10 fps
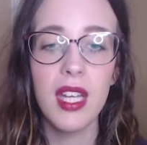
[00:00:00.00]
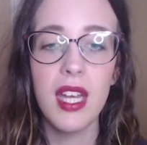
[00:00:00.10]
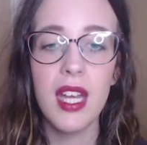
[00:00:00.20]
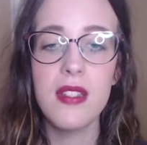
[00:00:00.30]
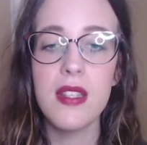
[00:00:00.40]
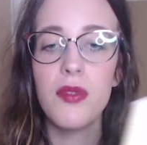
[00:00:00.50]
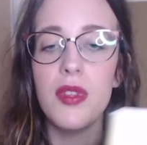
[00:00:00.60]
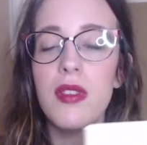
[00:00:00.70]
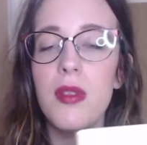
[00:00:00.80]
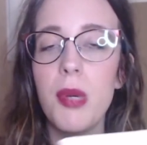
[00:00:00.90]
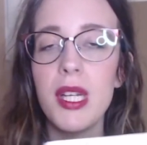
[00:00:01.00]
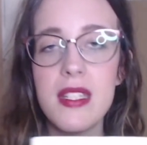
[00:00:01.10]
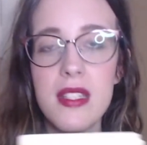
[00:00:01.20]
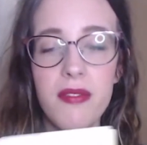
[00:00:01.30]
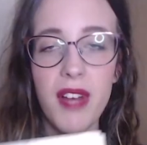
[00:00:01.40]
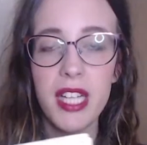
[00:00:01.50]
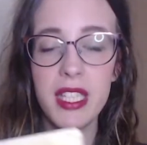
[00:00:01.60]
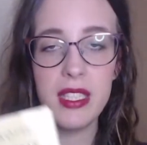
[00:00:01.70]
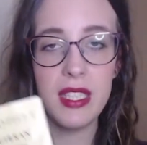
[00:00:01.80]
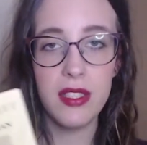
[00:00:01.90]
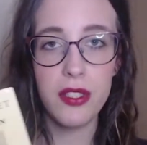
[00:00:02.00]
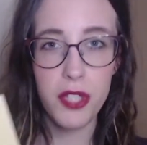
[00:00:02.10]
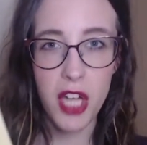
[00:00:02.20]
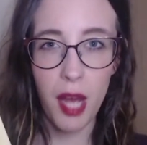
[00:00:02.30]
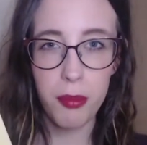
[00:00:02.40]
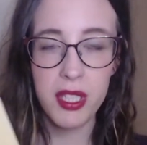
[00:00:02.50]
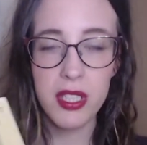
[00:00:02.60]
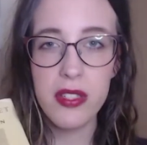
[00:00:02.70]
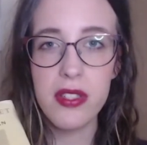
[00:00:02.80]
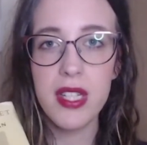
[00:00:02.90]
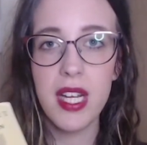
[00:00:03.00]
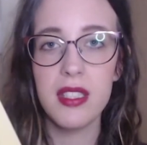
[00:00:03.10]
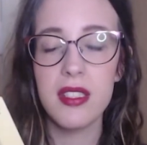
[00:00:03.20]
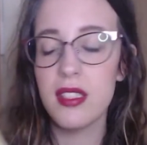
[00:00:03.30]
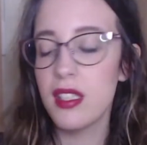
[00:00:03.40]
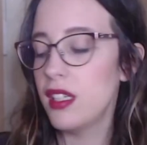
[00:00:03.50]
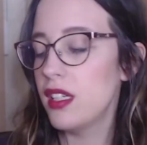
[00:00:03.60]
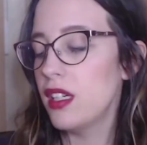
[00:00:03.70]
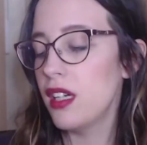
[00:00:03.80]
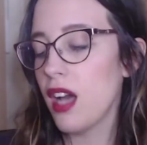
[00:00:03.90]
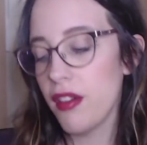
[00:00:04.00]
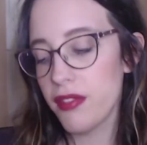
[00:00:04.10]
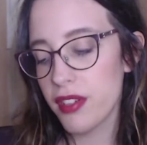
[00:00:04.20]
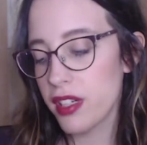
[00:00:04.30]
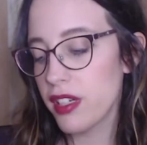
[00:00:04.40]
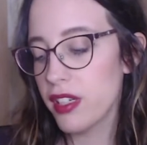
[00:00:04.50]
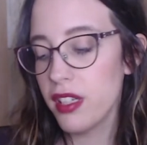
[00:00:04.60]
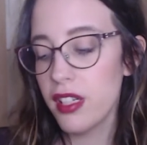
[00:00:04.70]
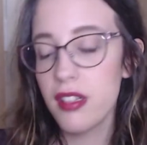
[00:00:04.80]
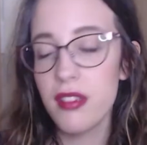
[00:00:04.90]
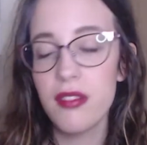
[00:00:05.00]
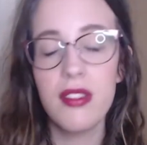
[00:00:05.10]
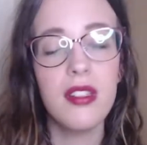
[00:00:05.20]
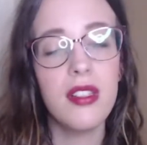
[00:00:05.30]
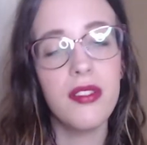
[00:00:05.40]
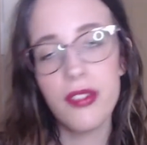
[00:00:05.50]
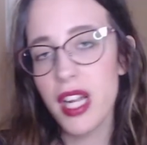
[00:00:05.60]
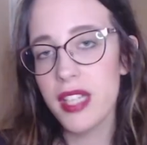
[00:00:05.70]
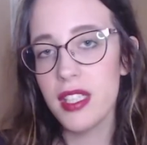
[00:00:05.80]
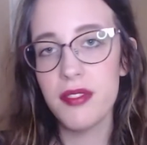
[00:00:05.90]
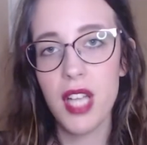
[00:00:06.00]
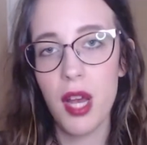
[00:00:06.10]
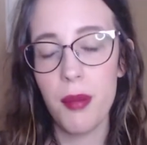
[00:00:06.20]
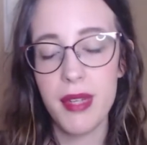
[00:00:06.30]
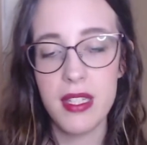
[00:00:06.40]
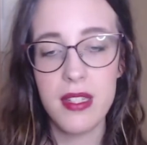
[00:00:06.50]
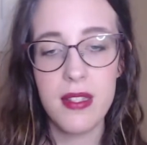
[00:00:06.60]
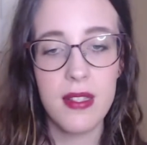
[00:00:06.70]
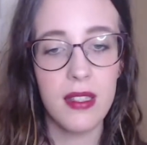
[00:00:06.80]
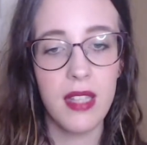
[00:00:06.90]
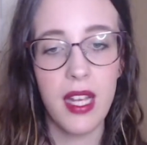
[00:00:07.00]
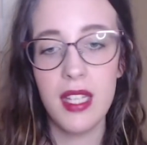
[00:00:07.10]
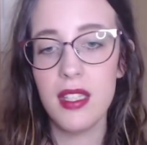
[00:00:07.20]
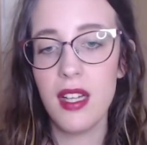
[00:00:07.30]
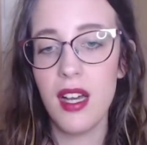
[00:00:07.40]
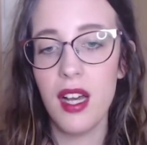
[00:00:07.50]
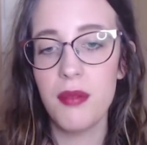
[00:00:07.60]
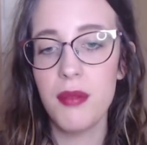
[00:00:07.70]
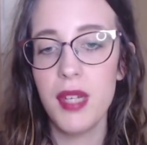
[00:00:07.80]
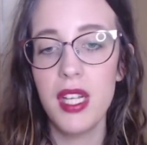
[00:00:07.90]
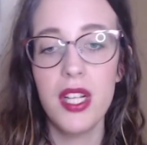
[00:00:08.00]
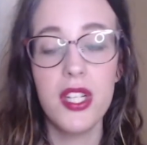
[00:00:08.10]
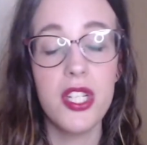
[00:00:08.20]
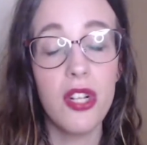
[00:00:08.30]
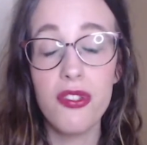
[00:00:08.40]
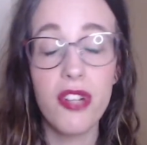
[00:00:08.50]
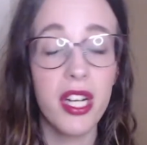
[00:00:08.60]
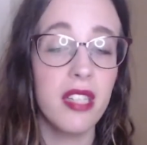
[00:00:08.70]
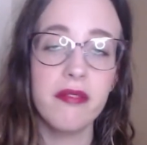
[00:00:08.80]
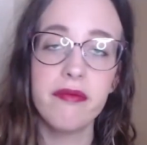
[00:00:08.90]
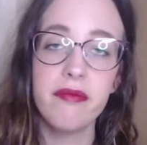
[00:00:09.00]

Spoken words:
so the book is divided into chapters that cover a variety of topics like children,